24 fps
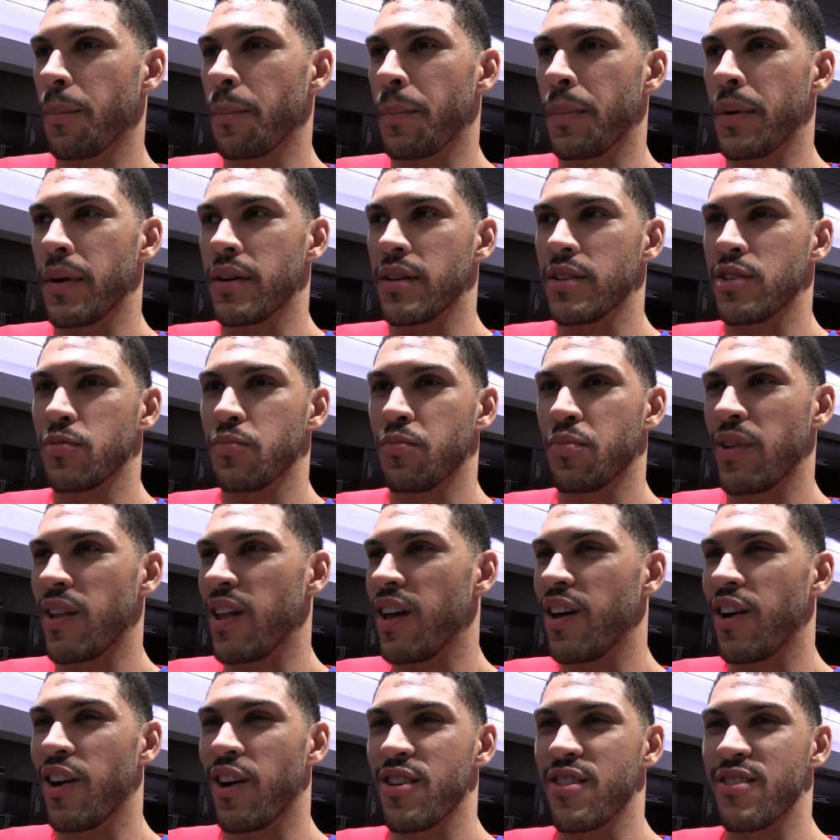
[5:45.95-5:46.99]
but it's
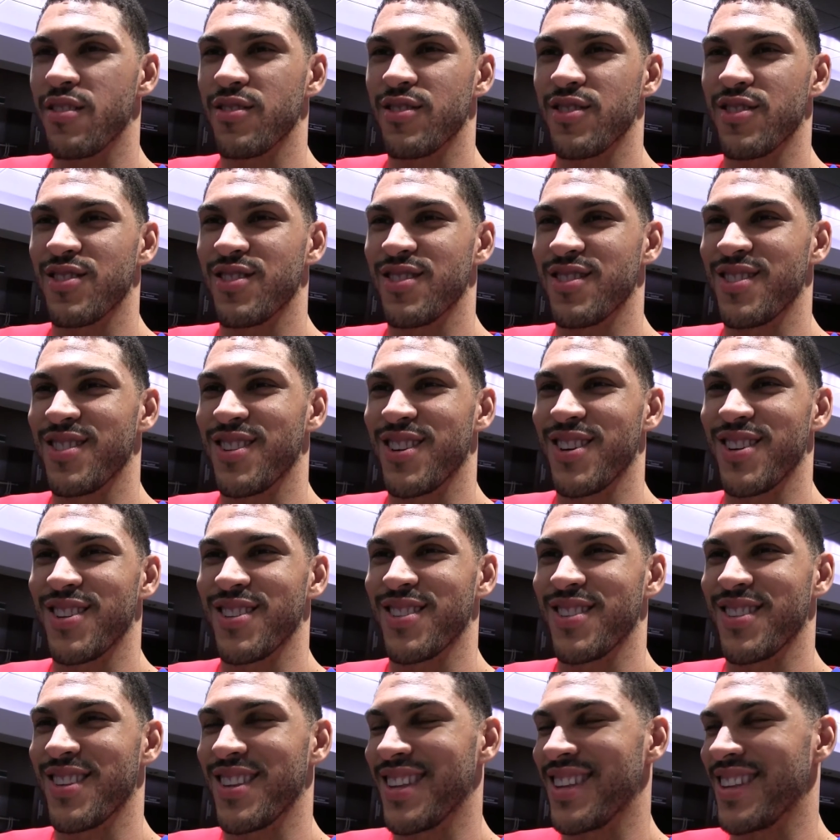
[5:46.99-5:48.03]
playoffs. You know,
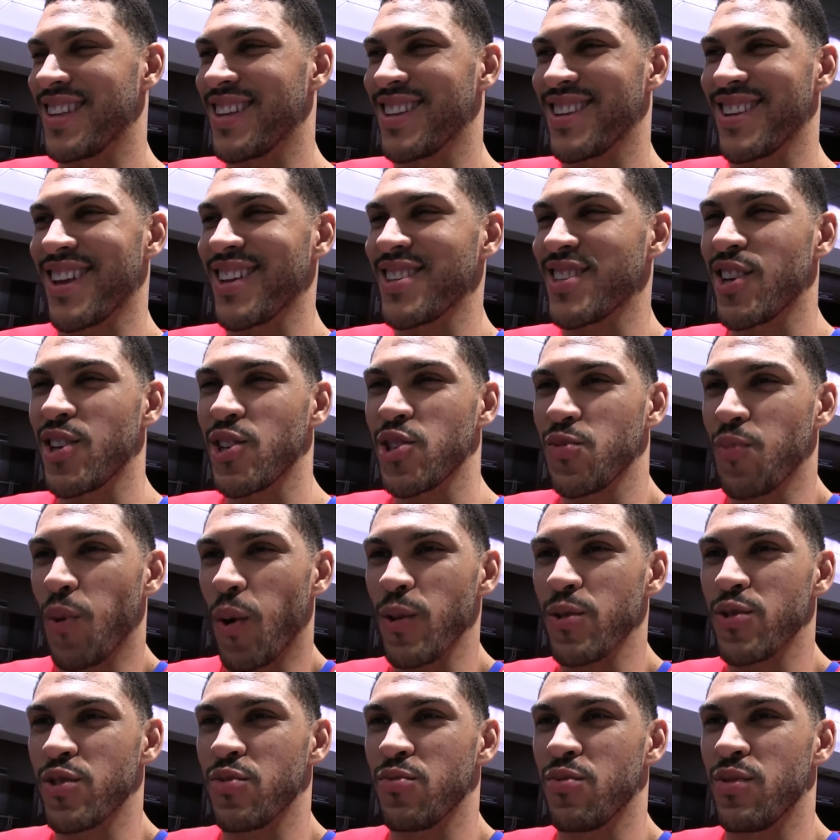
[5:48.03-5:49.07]
that's how it's
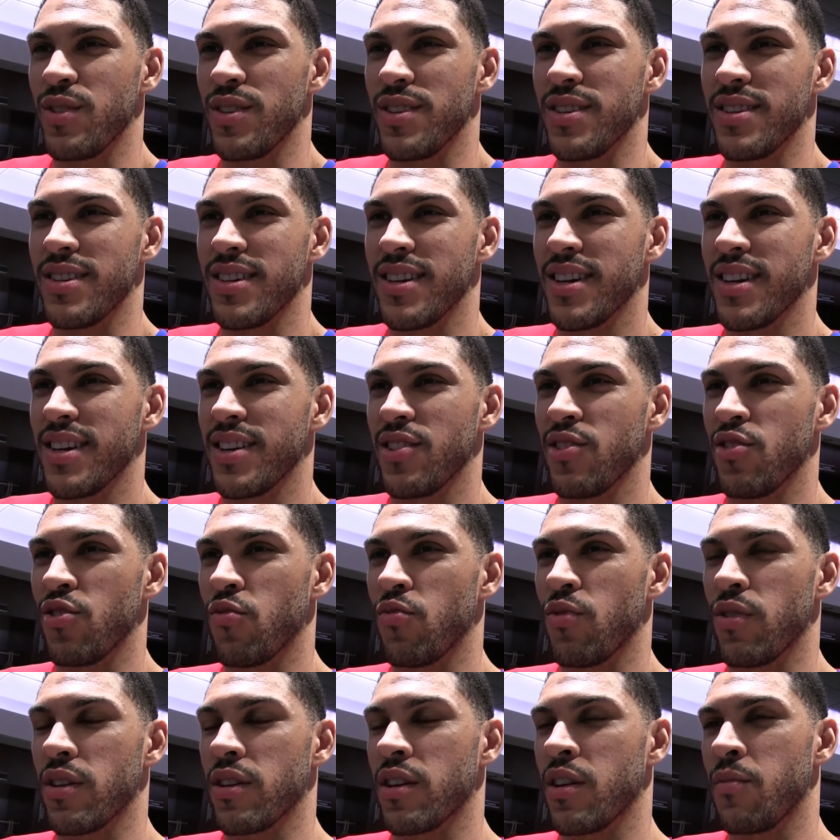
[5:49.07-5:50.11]
supposed to be. You don't
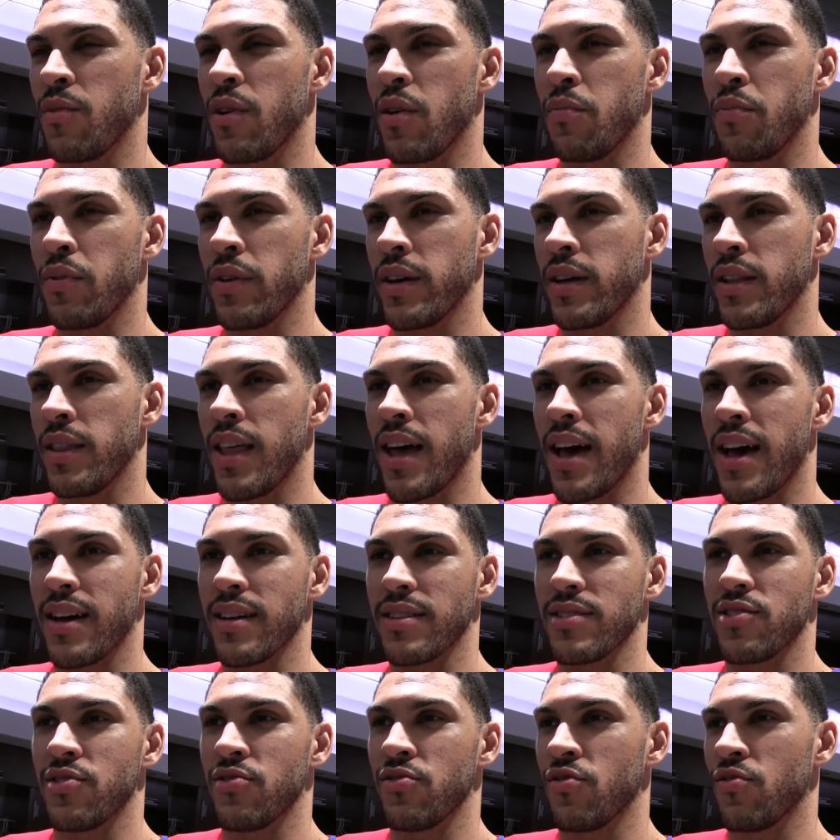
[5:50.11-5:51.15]
want to come out playing
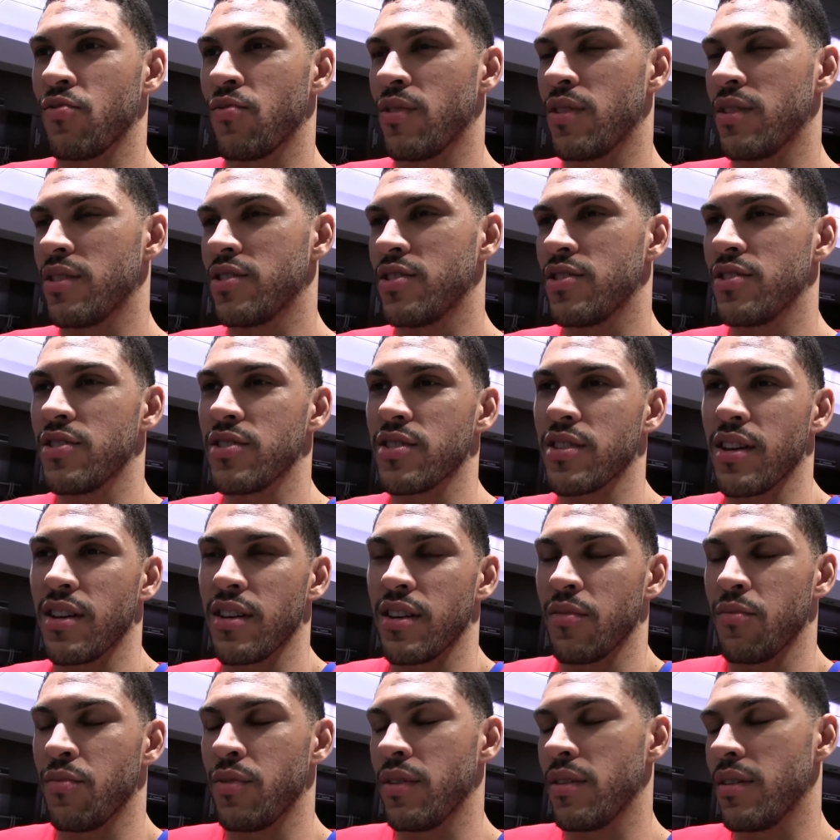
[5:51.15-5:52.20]
lax. You don't want it to just
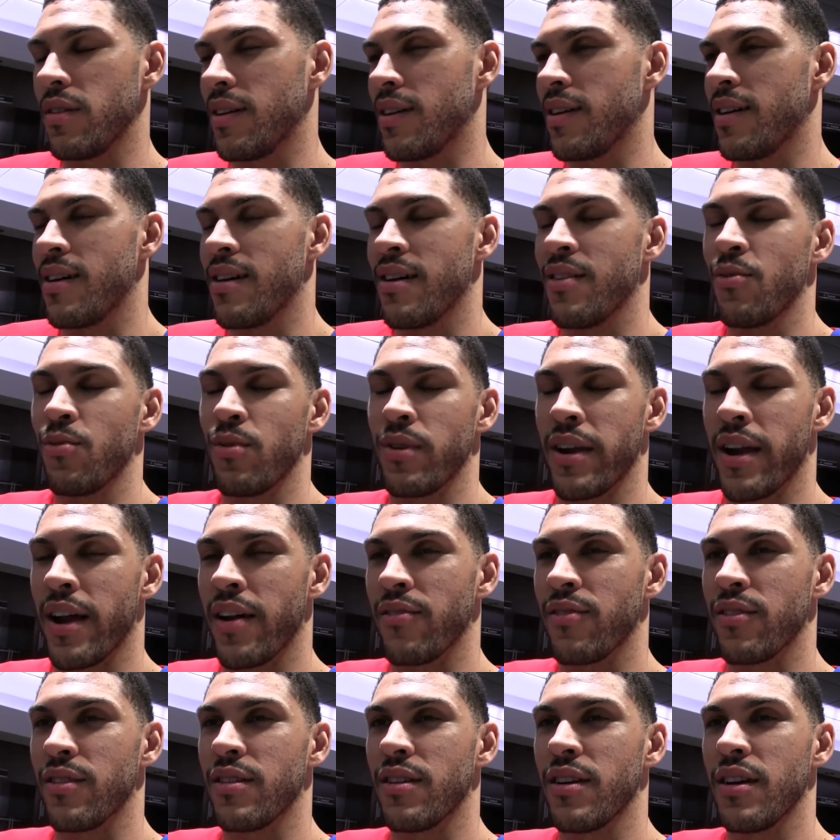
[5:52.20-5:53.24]
kind of be
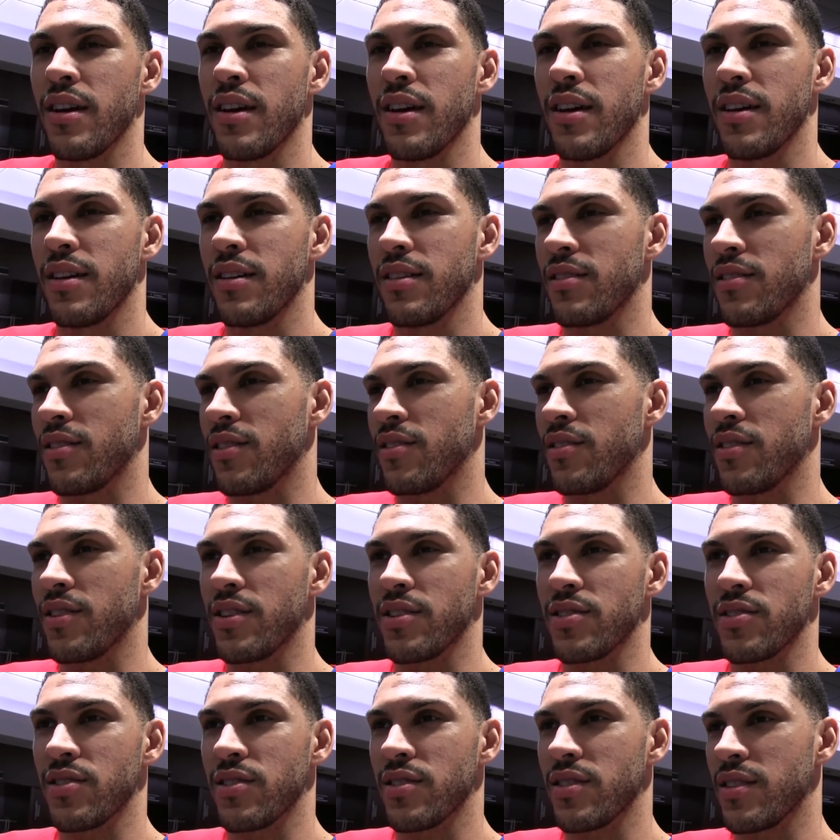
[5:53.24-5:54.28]
whatever.
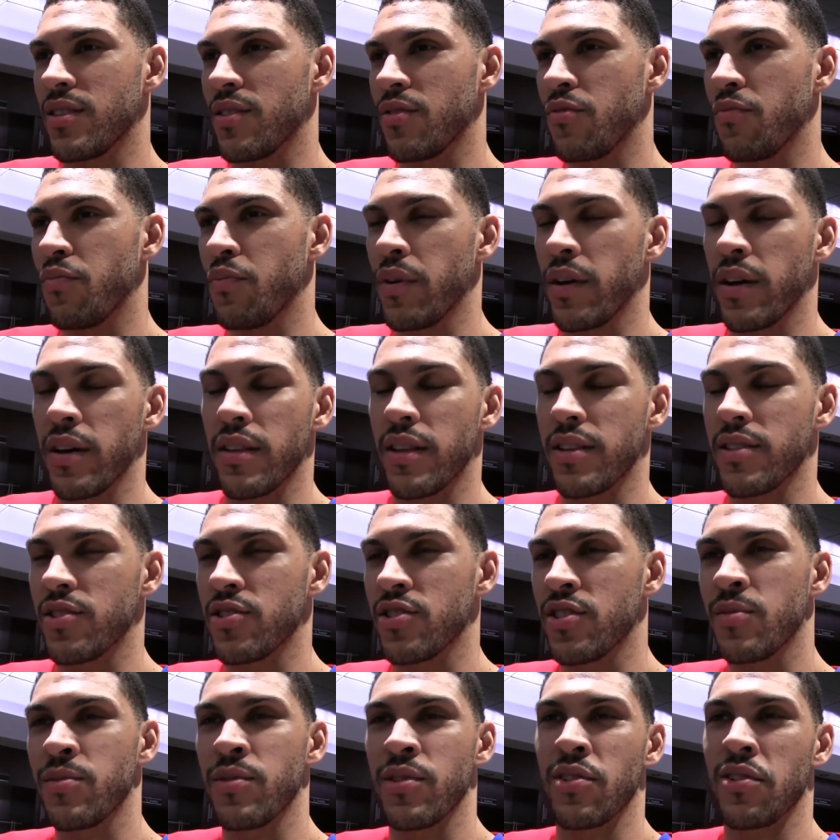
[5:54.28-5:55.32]
You're playing like there's
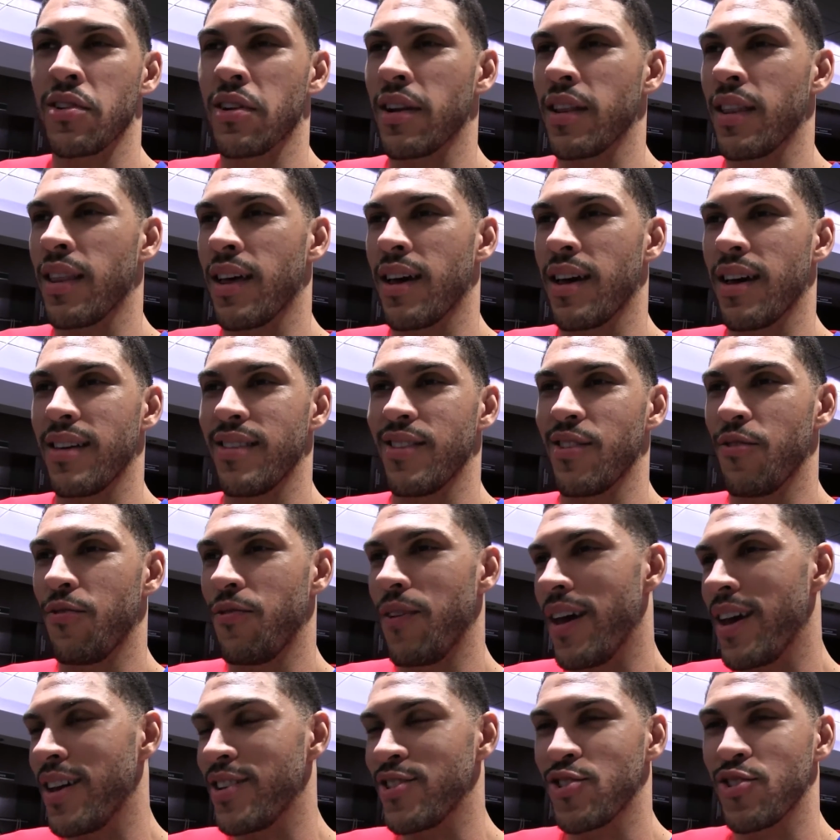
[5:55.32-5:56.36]
something on the line. The
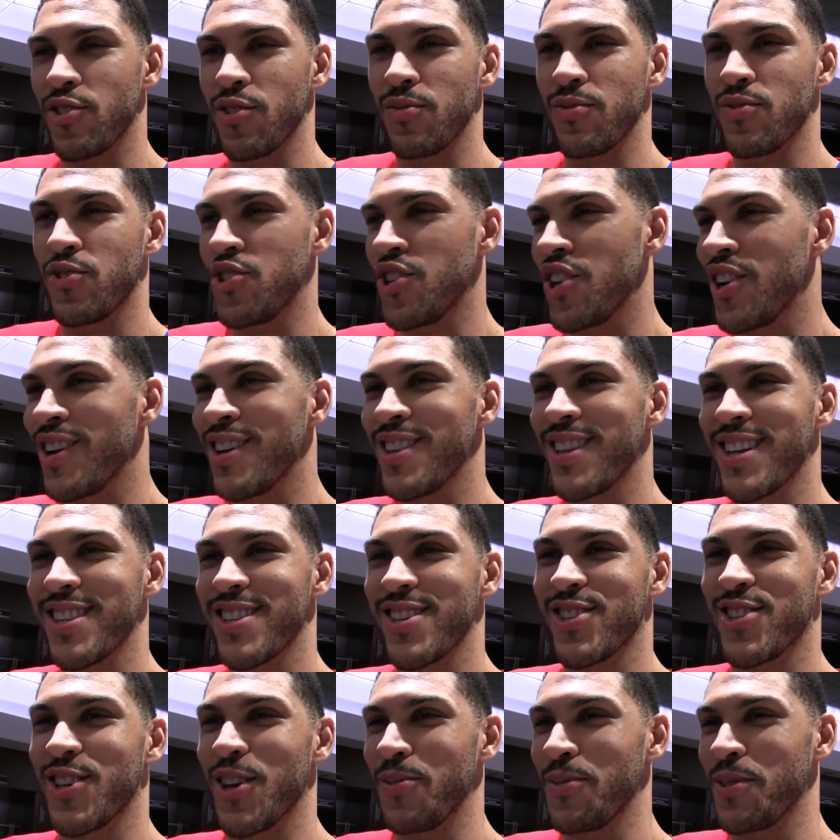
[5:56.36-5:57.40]
fans are cheering like
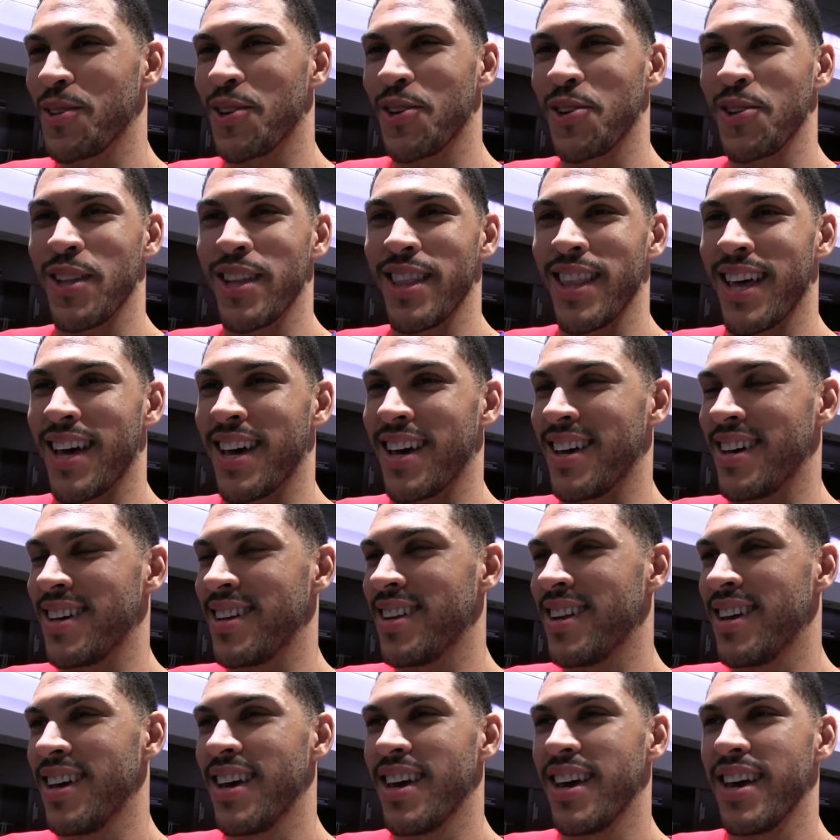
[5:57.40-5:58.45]
there's something on the line.
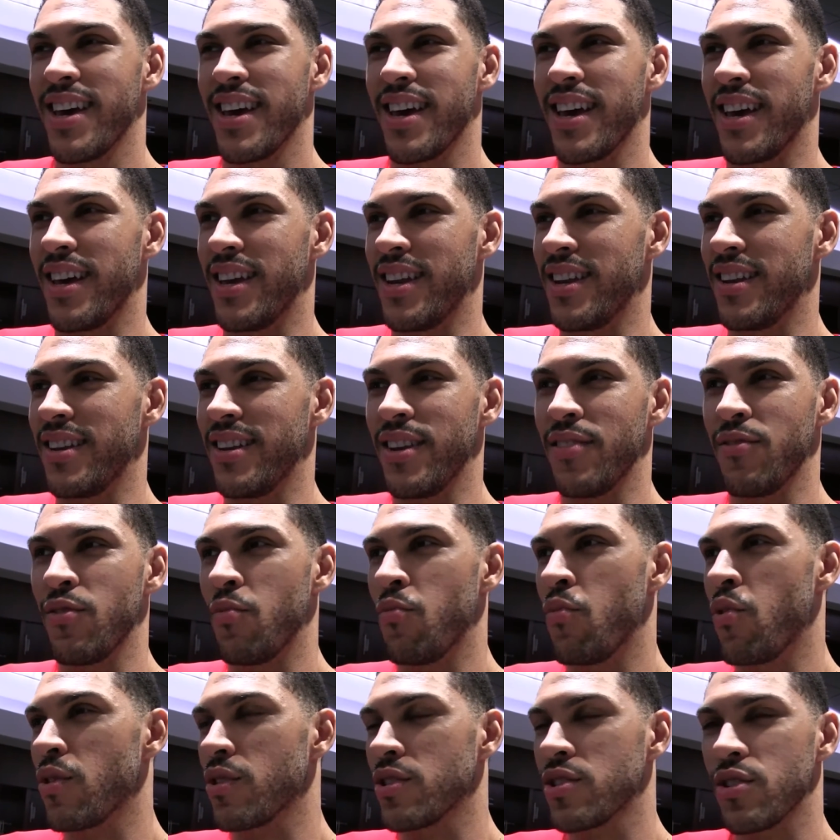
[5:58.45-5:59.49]
And then even
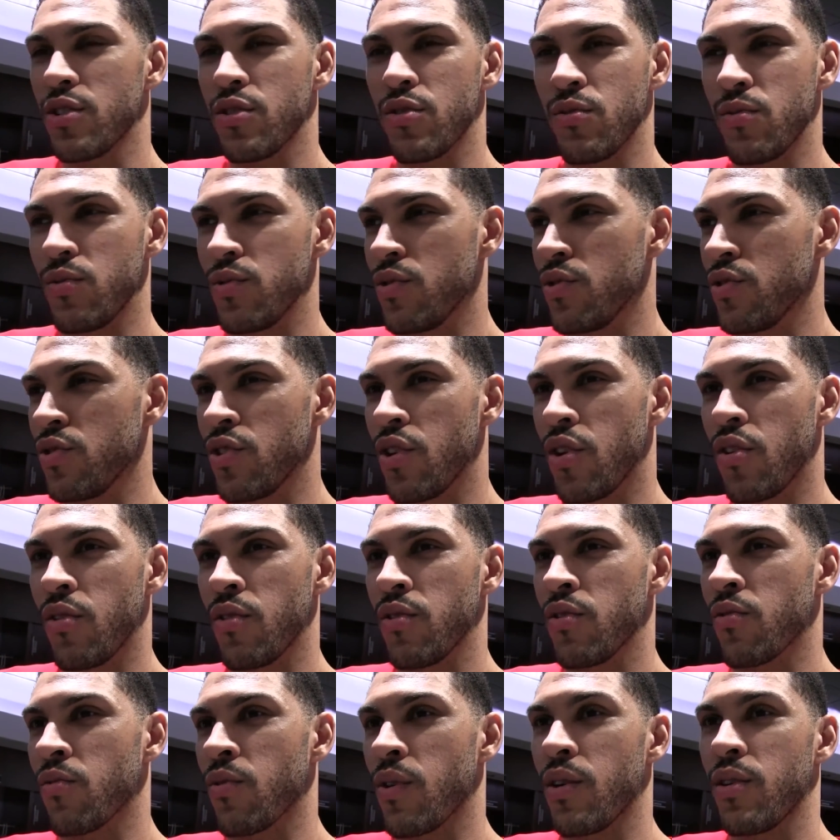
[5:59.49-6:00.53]
more so when you go on
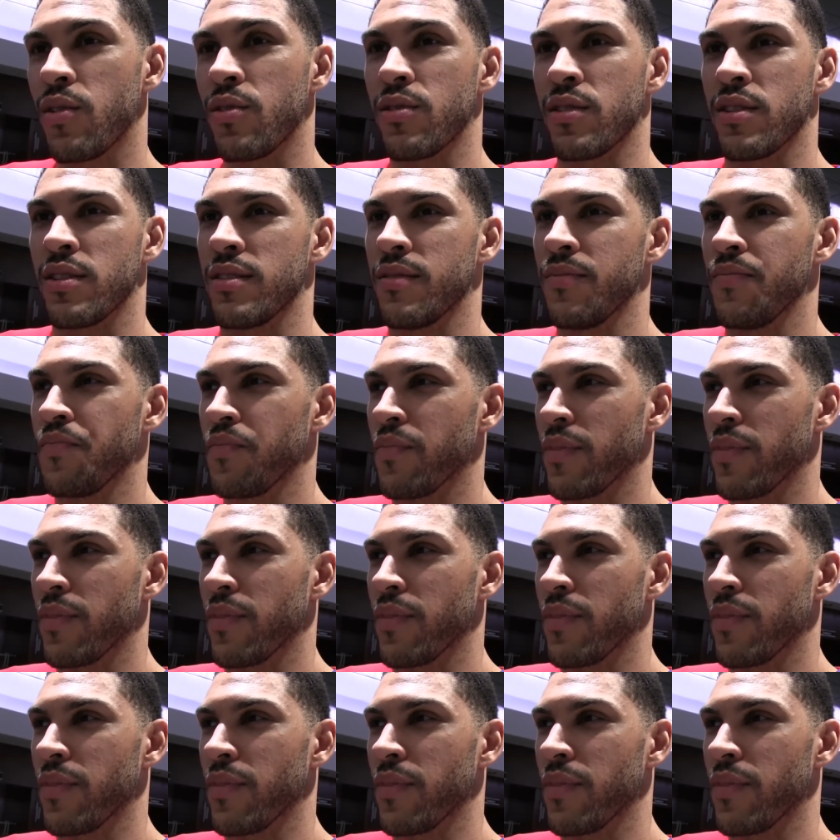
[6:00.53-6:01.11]
the road and